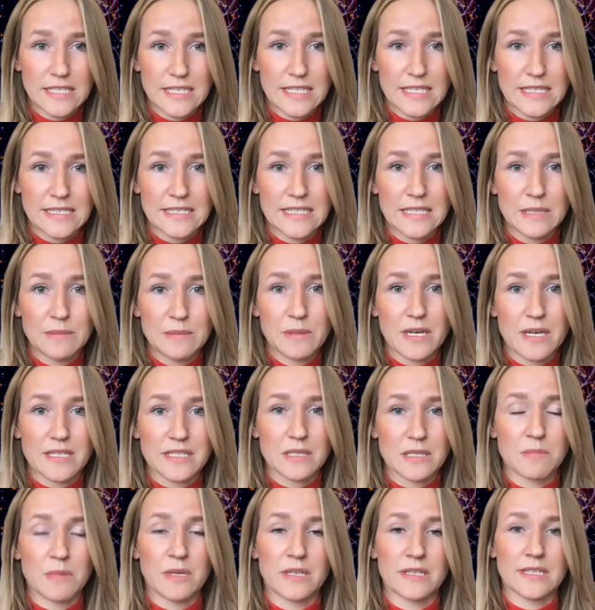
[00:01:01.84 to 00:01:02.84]
and deep
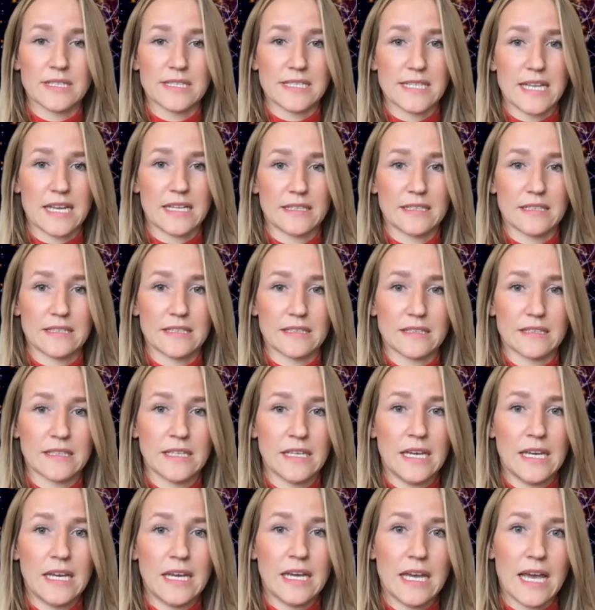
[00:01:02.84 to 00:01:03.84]
customer understanding.
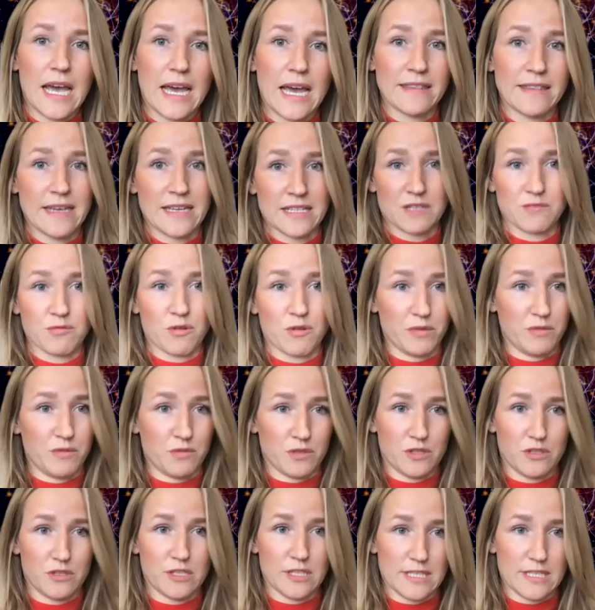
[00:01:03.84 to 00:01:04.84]
And that's what we
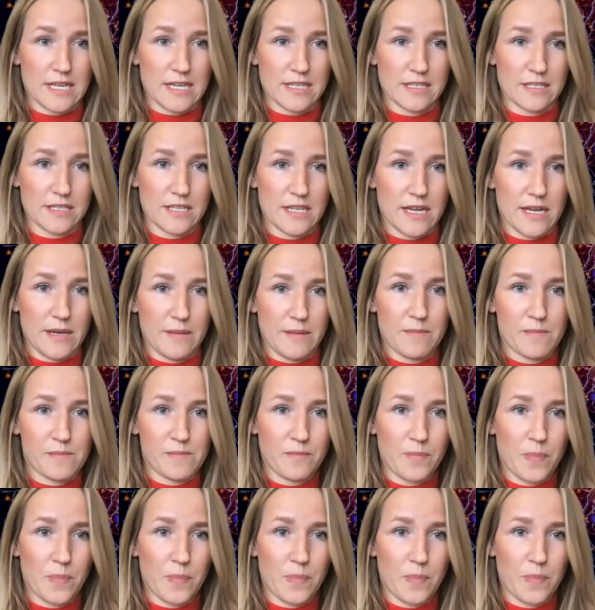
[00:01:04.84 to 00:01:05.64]
want to discuss today,